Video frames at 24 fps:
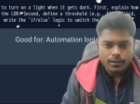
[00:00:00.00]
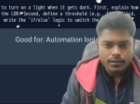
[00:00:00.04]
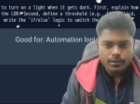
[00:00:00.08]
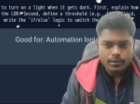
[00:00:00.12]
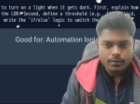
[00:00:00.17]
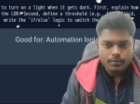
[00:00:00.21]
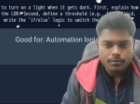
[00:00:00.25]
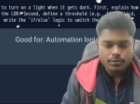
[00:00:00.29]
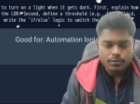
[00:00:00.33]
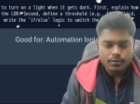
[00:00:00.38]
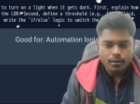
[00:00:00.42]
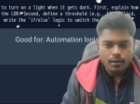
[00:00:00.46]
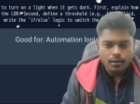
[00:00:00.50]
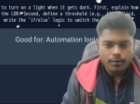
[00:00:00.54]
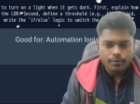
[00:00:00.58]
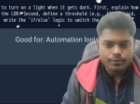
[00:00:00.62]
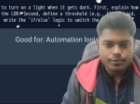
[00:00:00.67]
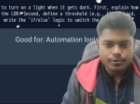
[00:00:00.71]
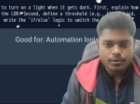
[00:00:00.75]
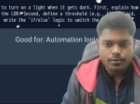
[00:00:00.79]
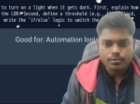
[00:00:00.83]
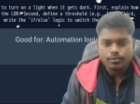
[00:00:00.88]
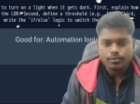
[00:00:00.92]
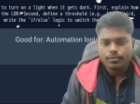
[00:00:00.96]
in terms
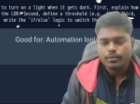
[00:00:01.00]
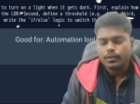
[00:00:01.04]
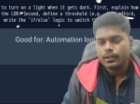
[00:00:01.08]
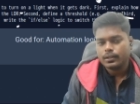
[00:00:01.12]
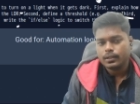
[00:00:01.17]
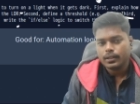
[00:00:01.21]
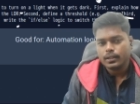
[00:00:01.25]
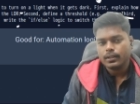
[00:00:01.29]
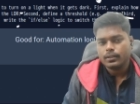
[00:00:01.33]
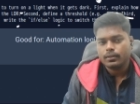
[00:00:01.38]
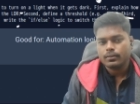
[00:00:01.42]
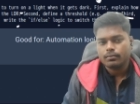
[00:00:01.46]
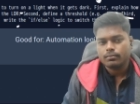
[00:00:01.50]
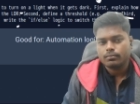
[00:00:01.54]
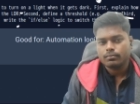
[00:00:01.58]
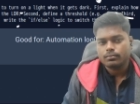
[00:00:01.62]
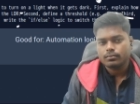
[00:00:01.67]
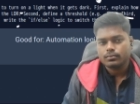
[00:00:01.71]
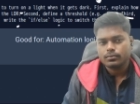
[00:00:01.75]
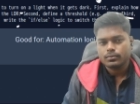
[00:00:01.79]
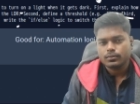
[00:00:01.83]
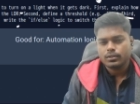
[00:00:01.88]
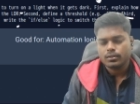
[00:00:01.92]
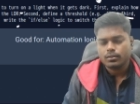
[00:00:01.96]
of generating,
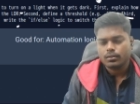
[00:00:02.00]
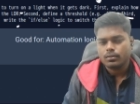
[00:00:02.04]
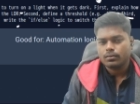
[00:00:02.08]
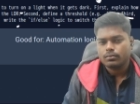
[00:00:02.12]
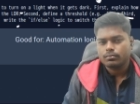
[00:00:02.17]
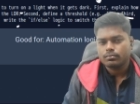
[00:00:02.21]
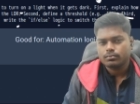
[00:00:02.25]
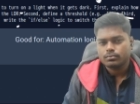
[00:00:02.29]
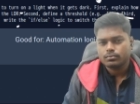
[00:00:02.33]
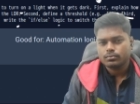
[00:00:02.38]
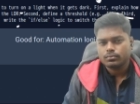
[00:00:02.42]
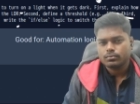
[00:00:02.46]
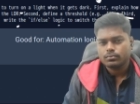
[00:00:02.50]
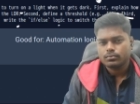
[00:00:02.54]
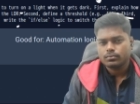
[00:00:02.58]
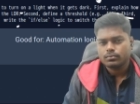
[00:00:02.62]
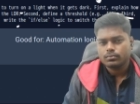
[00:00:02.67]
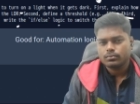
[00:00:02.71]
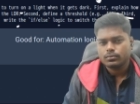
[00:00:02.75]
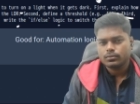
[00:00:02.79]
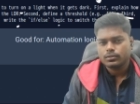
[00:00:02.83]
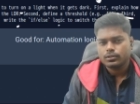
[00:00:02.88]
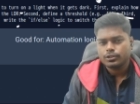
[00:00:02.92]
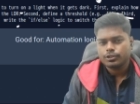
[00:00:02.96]
you know,
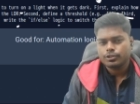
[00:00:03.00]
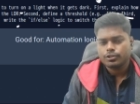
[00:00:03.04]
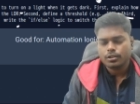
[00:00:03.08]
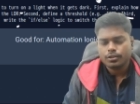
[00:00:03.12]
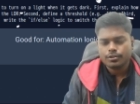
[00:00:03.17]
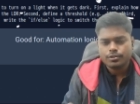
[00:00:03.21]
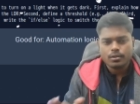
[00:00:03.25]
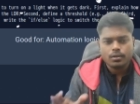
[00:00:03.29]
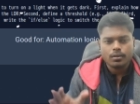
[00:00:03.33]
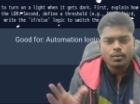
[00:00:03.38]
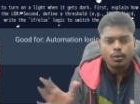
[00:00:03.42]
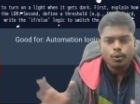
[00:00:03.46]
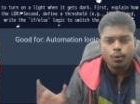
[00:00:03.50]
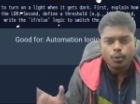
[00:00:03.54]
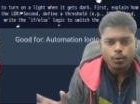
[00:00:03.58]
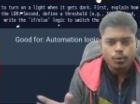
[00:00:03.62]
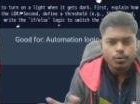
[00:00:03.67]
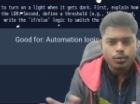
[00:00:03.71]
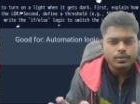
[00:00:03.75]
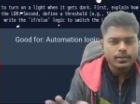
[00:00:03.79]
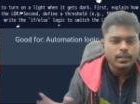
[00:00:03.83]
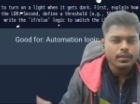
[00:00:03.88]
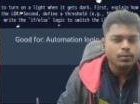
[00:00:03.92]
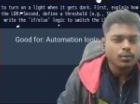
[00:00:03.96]
structured
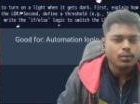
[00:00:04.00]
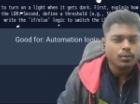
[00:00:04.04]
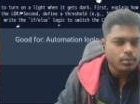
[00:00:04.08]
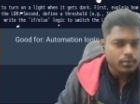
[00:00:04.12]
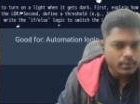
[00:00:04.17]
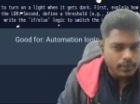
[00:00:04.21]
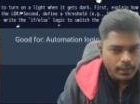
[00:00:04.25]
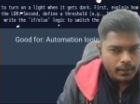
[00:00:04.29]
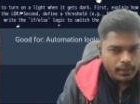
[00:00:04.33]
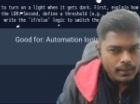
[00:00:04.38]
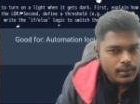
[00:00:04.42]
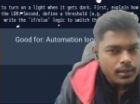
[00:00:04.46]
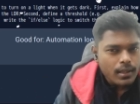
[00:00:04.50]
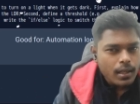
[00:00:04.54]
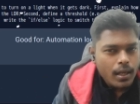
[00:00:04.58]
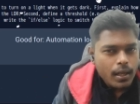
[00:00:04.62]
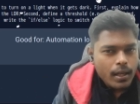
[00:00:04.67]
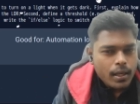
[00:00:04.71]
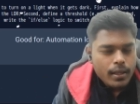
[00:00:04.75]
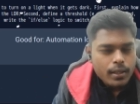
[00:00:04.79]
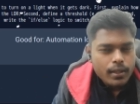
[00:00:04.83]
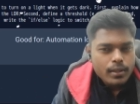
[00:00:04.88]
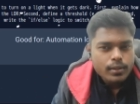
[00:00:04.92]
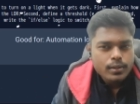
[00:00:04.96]
codes and those things.
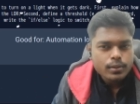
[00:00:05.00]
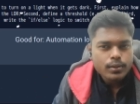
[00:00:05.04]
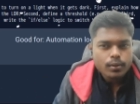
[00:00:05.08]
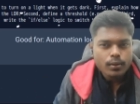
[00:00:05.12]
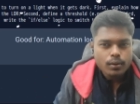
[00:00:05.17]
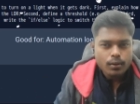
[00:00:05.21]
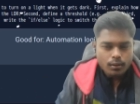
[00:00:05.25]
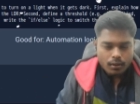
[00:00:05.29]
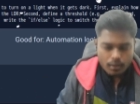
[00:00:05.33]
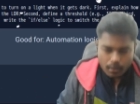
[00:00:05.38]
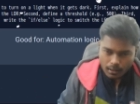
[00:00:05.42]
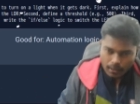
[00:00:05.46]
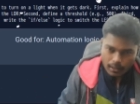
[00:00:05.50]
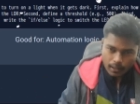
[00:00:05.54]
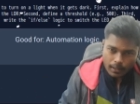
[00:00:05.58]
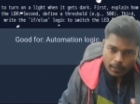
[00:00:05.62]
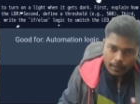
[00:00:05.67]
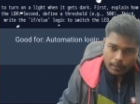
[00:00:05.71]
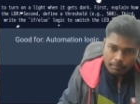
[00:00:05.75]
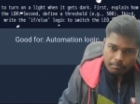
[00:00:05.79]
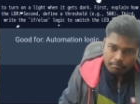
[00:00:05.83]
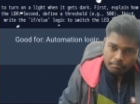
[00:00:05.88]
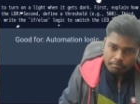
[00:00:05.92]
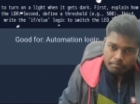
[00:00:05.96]

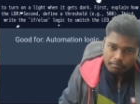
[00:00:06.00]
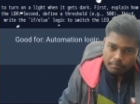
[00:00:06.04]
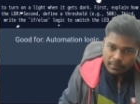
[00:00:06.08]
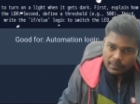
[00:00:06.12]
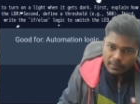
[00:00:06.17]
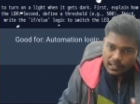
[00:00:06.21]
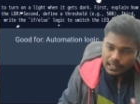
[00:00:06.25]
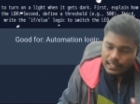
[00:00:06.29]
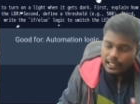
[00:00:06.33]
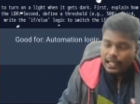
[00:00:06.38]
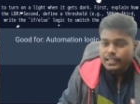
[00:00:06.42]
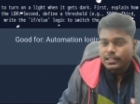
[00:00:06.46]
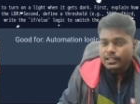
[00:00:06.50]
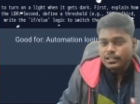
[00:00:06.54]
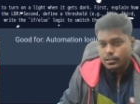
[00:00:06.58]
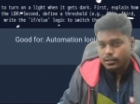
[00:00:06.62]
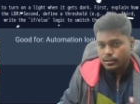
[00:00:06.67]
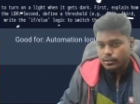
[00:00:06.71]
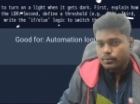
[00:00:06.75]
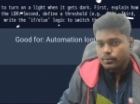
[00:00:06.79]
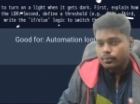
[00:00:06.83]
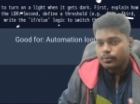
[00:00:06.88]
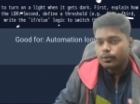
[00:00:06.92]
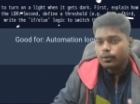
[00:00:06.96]
So
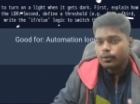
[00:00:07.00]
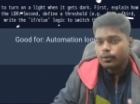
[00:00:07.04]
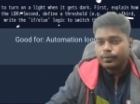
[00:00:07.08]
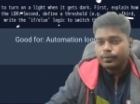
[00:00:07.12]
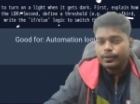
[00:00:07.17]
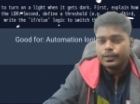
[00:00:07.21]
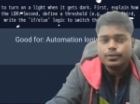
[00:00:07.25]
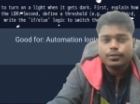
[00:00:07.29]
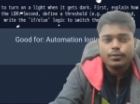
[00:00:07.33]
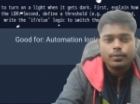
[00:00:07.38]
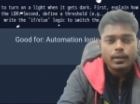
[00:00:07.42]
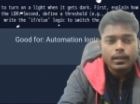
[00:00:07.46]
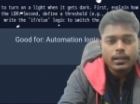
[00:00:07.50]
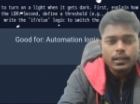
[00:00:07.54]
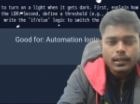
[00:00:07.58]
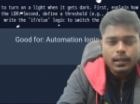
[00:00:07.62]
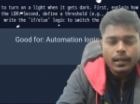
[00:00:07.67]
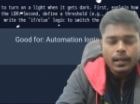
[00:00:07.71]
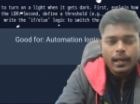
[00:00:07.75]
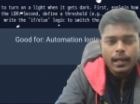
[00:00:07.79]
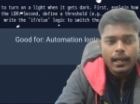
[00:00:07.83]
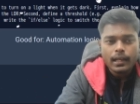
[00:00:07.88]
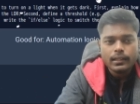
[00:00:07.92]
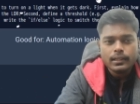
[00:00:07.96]
let's move into it
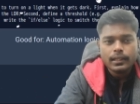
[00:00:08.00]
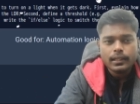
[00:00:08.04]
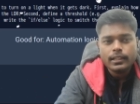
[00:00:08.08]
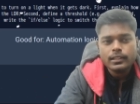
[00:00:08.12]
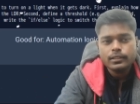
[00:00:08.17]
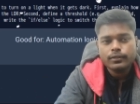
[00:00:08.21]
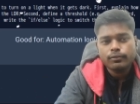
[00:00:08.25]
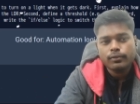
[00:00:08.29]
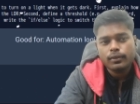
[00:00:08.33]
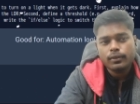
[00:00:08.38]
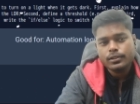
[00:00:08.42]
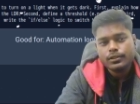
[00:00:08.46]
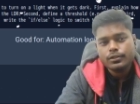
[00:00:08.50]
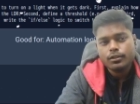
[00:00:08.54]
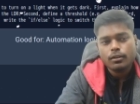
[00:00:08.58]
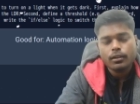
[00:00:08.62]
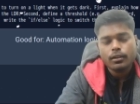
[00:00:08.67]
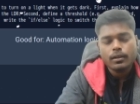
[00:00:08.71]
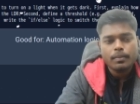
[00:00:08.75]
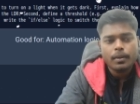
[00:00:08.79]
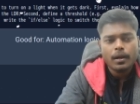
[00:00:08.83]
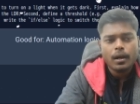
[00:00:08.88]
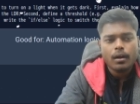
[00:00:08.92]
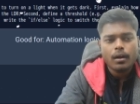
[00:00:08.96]
and let's first
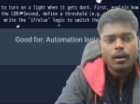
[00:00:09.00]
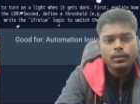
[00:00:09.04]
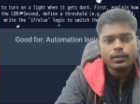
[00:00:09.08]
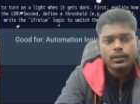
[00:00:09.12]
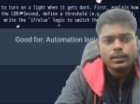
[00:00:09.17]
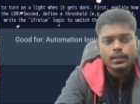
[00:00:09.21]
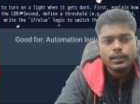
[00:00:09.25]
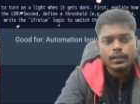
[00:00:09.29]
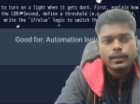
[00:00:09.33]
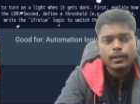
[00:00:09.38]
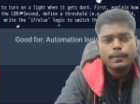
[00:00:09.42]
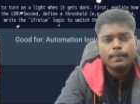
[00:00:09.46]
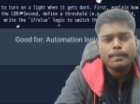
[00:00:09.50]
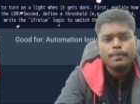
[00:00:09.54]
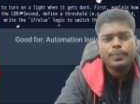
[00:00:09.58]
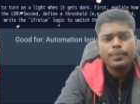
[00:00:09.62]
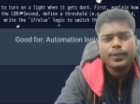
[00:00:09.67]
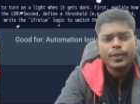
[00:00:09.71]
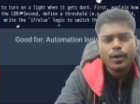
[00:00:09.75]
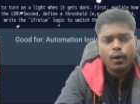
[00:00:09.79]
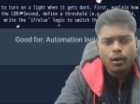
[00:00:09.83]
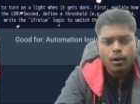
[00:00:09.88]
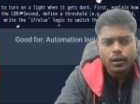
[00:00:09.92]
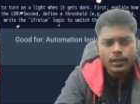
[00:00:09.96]
talk about
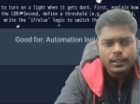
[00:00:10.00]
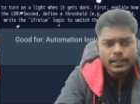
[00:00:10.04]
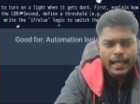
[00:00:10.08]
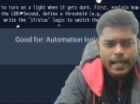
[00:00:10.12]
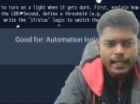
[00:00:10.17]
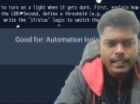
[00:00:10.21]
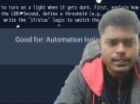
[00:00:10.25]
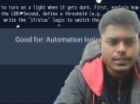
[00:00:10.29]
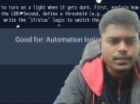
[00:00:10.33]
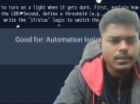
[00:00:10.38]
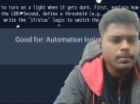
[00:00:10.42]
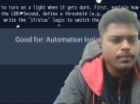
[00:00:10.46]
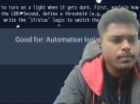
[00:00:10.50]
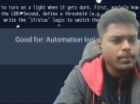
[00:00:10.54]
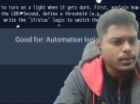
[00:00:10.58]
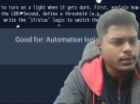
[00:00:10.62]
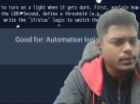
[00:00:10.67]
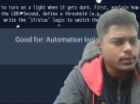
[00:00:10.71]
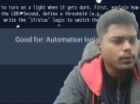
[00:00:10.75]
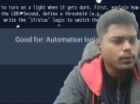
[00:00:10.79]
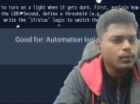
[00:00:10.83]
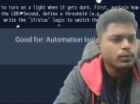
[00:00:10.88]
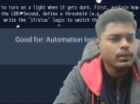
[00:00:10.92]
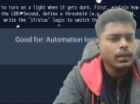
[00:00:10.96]
the context
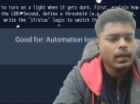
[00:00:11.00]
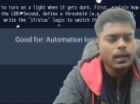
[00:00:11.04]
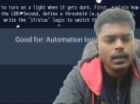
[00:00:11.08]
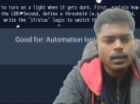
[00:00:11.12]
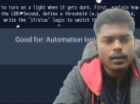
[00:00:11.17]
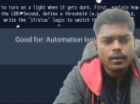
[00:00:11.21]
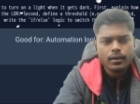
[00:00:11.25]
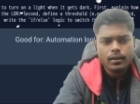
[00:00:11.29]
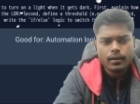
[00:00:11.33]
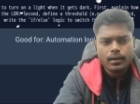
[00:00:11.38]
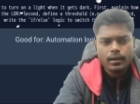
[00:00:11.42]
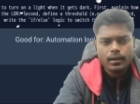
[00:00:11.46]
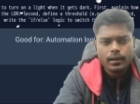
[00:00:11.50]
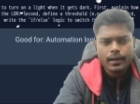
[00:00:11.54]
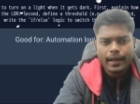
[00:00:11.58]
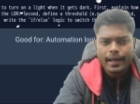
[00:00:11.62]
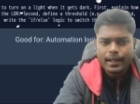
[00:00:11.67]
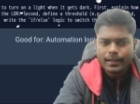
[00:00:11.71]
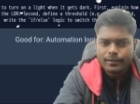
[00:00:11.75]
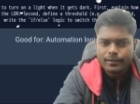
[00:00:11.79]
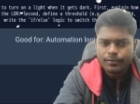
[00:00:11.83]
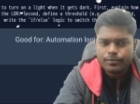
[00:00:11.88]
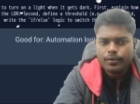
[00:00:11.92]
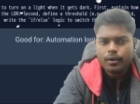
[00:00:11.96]
persona
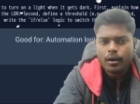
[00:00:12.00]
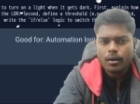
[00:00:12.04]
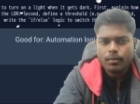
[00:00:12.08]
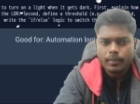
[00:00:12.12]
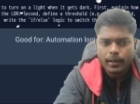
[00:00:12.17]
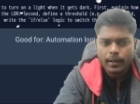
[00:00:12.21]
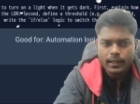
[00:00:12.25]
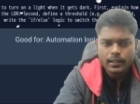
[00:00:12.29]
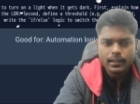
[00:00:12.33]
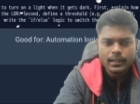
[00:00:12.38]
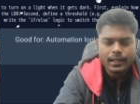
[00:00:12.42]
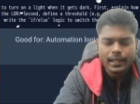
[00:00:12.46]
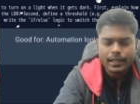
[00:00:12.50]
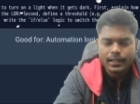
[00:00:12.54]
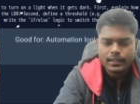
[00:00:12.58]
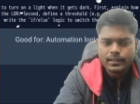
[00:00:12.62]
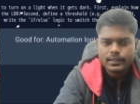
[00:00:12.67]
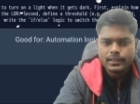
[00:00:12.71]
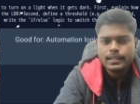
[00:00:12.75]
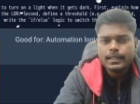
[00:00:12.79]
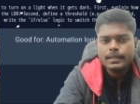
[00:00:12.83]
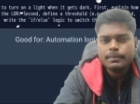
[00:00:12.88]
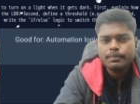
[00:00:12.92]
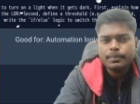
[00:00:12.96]
format,
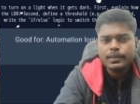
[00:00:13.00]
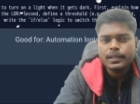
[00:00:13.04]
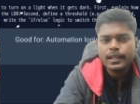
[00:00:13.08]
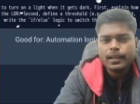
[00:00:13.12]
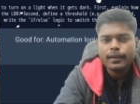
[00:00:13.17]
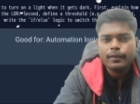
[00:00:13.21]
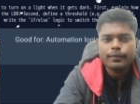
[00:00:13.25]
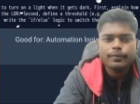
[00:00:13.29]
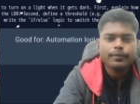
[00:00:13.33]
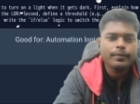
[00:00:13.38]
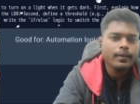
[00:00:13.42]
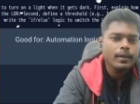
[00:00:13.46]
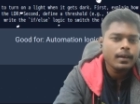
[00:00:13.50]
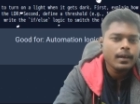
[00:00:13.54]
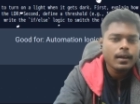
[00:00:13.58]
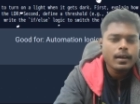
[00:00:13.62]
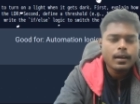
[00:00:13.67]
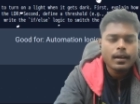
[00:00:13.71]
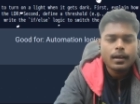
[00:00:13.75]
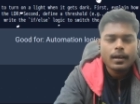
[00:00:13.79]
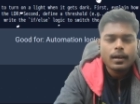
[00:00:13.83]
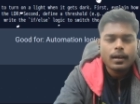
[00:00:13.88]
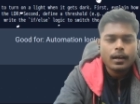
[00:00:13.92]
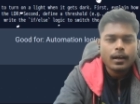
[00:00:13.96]
like CPF
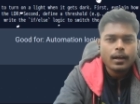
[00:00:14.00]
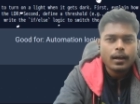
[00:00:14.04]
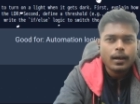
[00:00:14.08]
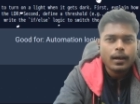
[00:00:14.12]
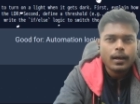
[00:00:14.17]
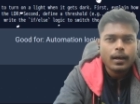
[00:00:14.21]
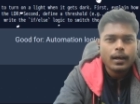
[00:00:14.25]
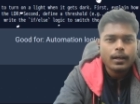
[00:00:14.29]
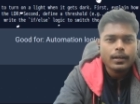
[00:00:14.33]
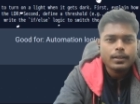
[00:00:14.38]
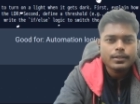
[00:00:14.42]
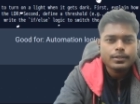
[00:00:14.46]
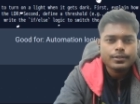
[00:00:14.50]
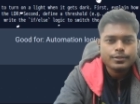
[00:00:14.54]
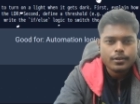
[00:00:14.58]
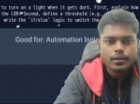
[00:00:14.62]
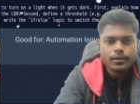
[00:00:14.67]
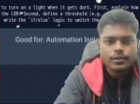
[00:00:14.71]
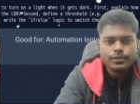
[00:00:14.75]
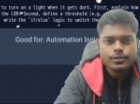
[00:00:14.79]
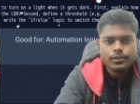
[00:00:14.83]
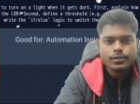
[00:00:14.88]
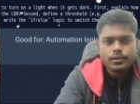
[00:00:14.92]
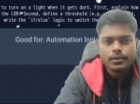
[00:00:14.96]

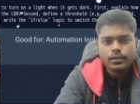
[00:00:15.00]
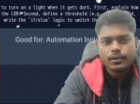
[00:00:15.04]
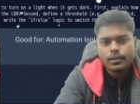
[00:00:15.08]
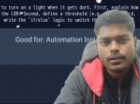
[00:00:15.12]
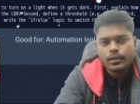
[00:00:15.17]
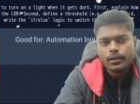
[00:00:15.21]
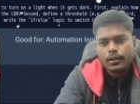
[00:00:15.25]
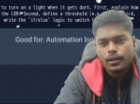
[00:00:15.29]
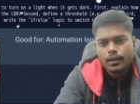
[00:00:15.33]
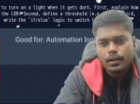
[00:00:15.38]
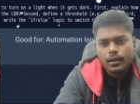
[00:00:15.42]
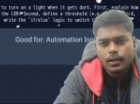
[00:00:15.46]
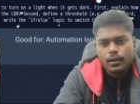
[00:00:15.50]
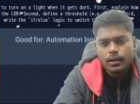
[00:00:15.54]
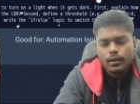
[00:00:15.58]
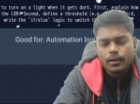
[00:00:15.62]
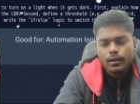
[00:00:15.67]
structured